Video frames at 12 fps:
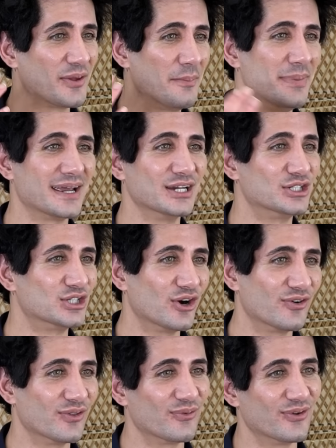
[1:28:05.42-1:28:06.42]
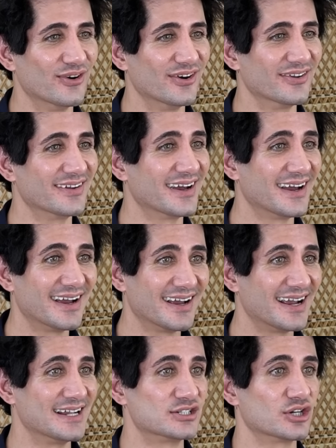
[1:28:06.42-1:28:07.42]
the biggest show in the world,
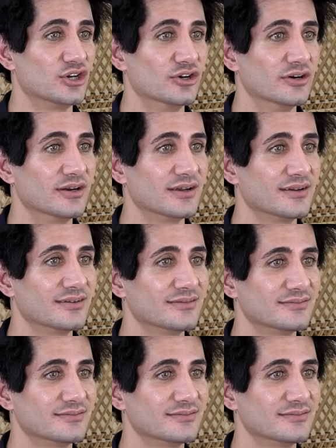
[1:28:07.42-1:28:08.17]
insecurity.